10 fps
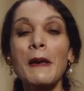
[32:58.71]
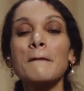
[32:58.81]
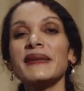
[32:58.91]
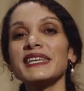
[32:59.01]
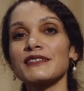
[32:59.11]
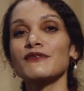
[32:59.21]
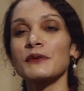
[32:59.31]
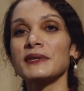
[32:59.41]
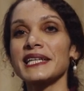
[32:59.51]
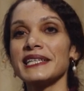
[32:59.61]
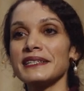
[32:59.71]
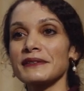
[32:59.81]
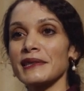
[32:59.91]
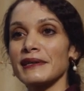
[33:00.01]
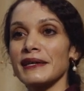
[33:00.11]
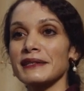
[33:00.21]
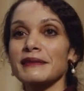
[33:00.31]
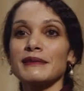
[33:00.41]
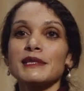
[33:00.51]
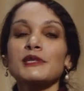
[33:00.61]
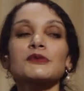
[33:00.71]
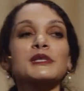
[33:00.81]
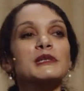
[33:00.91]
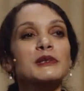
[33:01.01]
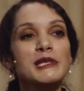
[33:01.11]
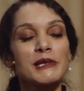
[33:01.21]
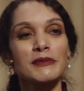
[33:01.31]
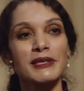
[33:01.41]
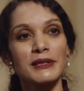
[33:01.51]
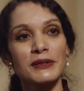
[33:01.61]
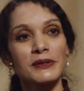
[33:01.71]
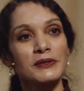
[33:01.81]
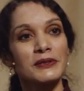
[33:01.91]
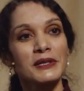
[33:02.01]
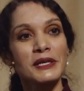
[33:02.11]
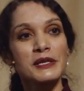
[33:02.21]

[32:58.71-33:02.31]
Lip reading: made it very clear that this was not something good.